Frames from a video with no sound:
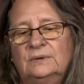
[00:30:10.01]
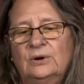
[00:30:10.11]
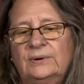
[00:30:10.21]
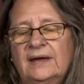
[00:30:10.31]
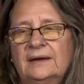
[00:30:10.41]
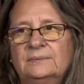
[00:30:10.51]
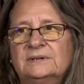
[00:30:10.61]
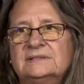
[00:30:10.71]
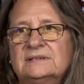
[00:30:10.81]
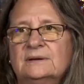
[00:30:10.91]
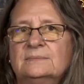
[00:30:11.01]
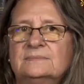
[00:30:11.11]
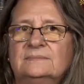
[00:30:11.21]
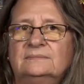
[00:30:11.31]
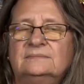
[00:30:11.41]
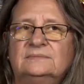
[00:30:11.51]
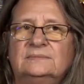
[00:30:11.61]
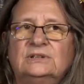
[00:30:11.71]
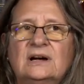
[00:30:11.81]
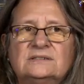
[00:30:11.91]
okay with some
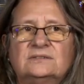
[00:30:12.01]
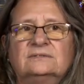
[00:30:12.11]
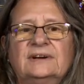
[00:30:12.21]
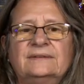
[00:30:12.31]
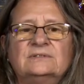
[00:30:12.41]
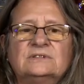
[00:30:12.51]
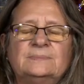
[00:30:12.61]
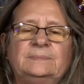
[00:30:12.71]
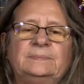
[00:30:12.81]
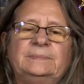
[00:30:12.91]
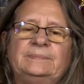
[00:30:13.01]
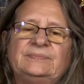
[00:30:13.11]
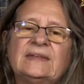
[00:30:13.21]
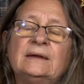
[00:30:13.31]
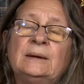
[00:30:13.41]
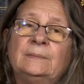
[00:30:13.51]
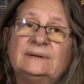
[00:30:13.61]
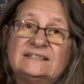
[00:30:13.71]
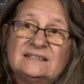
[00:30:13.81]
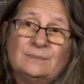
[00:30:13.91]
lost survivors,
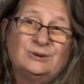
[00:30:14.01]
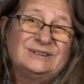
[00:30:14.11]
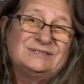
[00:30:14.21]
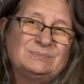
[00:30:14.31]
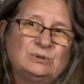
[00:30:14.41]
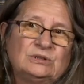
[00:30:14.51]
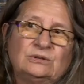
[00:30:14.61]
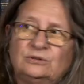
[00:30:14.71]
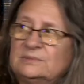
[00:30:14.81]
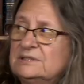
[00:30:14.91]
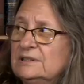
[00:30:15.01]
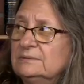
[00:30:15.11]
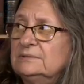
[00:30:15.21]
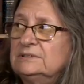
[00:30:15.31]
but some grief support groups don't.